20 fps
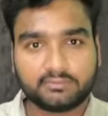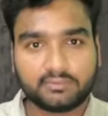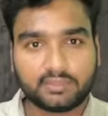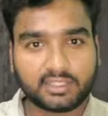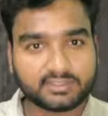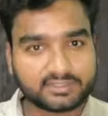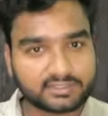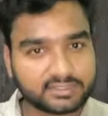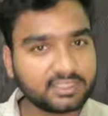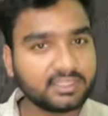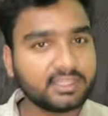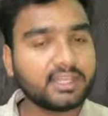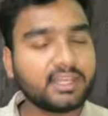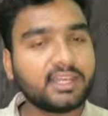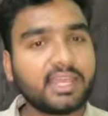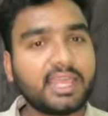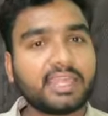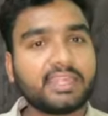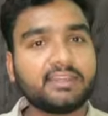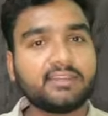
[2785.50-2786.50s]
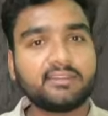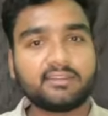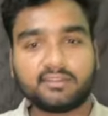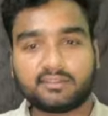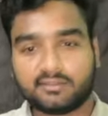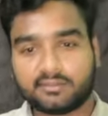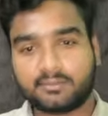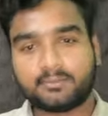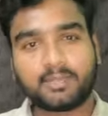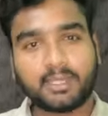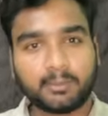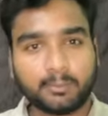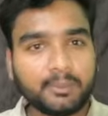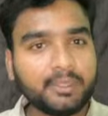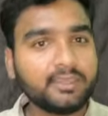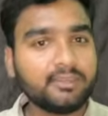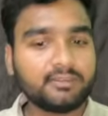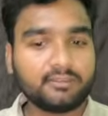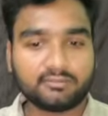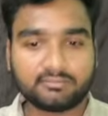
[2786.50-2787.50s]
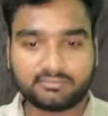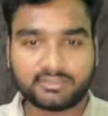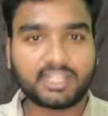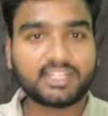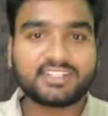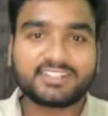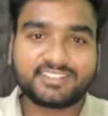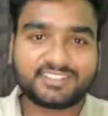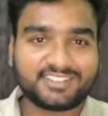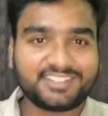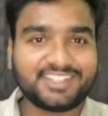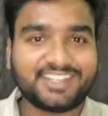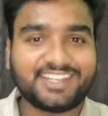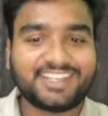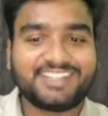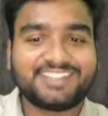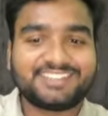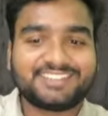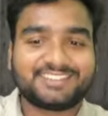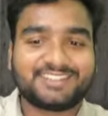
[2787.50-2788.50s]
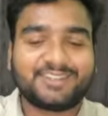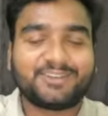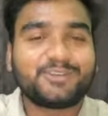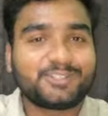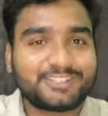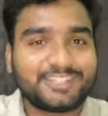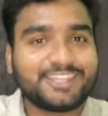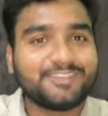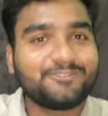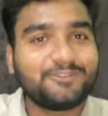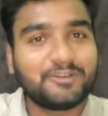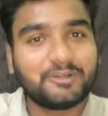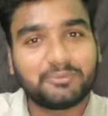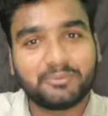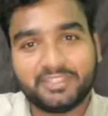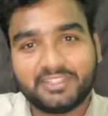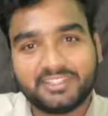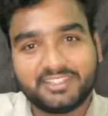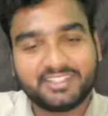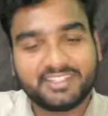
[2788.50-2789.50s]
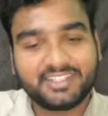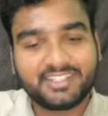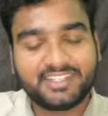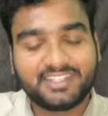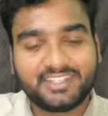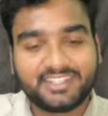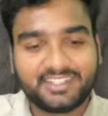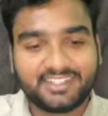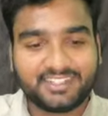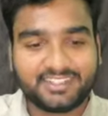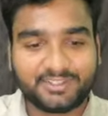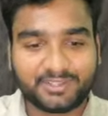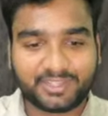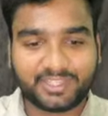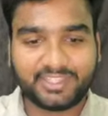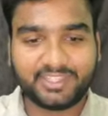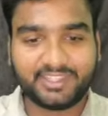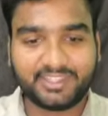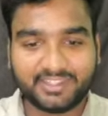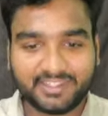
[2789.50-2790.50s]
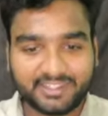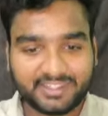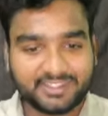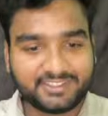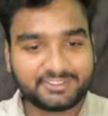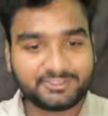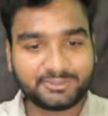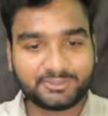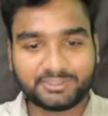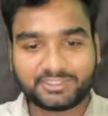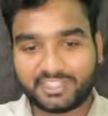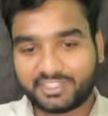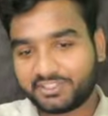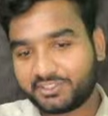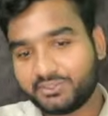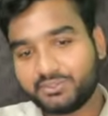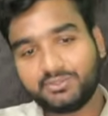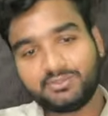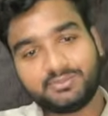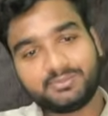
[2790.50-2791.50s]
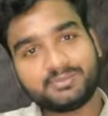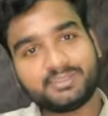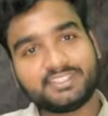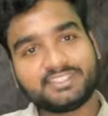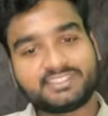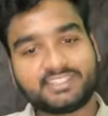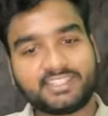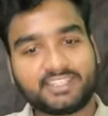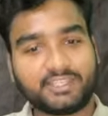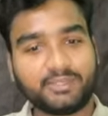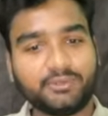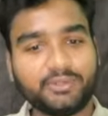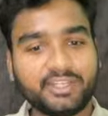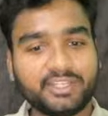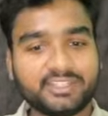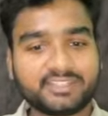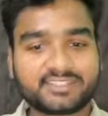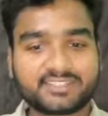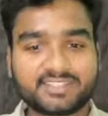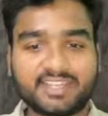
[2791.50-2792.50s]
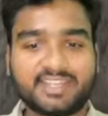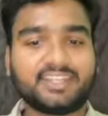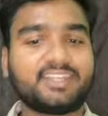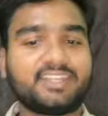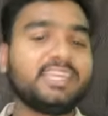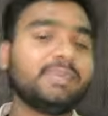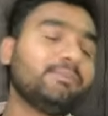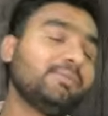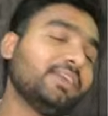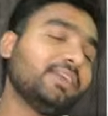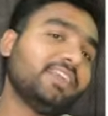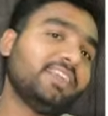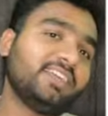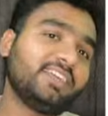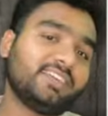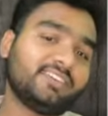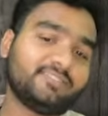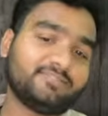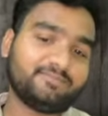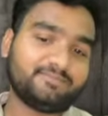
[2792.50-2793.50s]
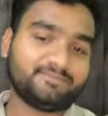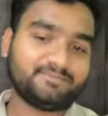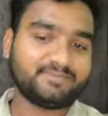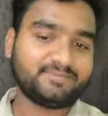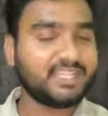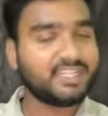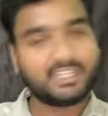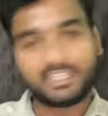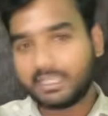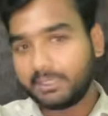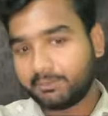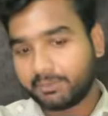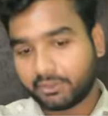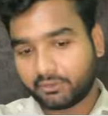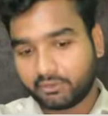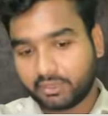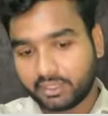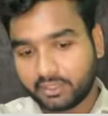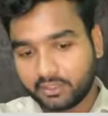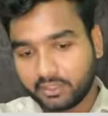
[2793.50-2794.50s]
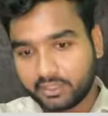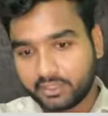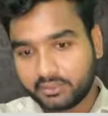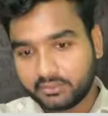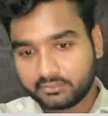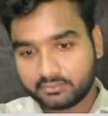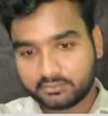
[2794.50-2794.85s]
A single line by me, that is a good thing for me. Okay. So thank you. Stay curious and keep learning and keep regularly.